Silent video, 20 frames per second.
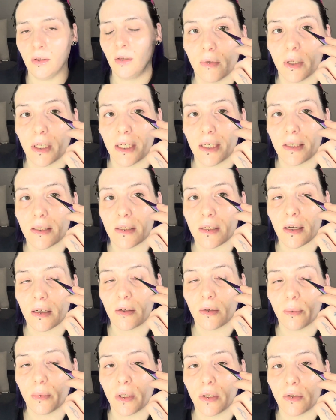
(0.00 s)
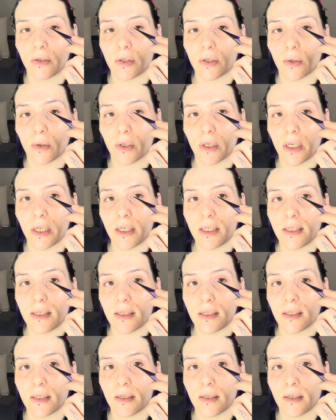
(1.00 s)
The inside will be the
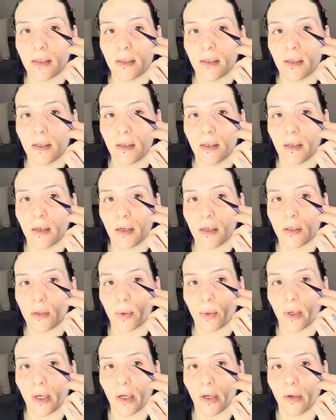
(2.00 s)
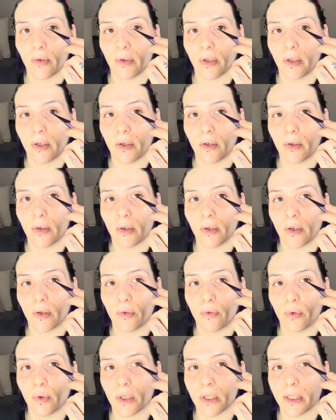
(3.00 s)
shortest, a 12, and then it'll go
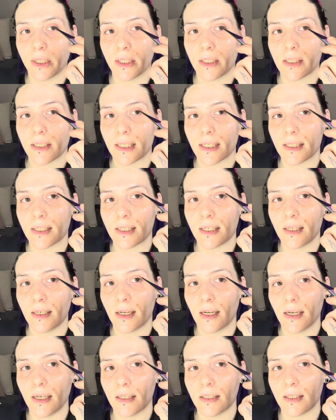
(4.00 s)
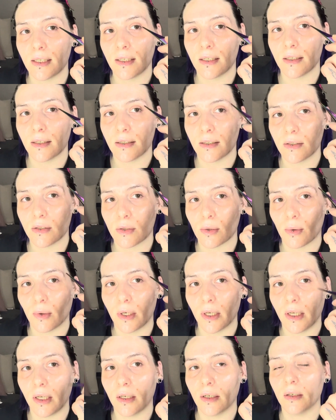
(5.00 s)
14, 16, 18, and then
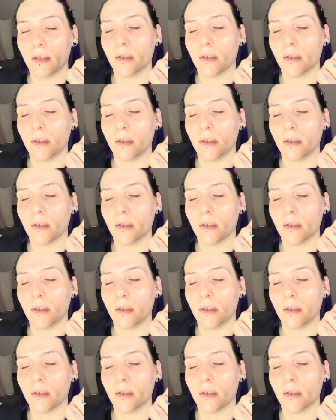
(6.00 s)
20.